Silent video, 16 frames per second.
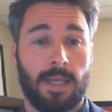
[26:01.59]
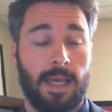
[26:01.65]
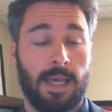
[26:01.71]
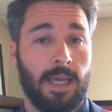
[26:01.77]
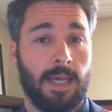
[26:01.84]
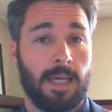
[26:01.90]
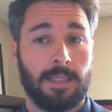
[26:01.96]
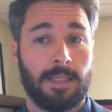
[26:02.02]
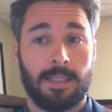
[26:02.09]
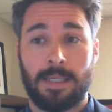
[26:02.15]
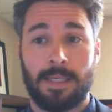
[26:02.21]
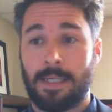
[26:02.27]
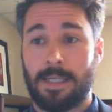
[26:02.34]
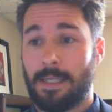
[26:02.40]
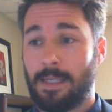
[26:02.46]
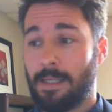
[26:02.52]
and
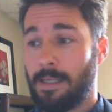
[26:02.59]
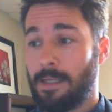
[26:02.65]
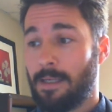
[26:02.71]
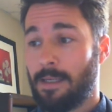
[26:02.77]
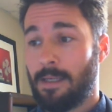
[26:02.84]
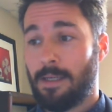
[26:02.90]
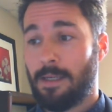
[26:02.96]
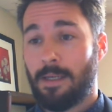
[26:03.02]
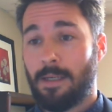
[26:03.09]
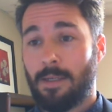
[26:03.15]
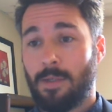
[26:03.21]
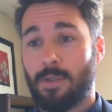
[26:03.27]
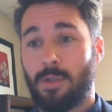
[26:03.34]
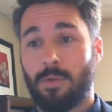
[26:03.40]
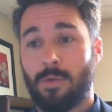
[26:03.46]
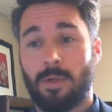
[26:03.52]

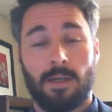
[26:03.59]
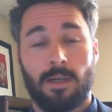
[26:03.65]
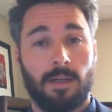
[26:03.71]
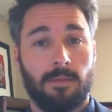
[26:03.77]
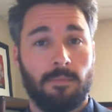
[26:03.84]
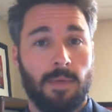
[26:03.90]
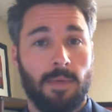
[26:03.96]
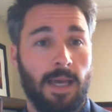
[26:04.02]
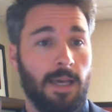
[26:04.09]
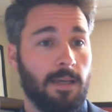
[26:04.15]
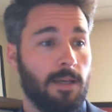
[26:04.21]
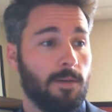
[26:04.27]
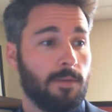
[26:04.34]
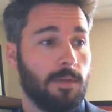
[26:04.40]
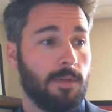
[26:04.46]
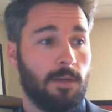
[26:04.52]
do a,
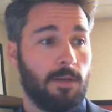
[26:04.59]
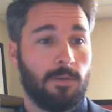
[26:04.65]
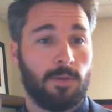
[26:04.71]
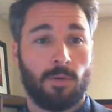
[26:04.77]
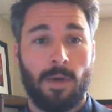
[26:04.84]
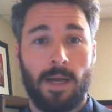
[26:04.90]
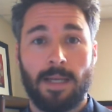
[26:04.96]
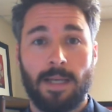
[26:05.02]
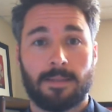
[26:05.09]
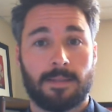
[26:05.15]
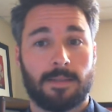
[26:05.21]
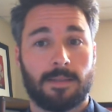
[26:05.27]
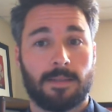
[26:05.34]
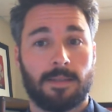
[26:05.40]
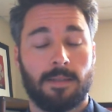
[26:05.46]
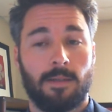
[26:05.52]
hey, here are your
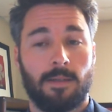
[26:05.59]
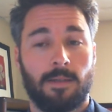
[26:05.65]
rights,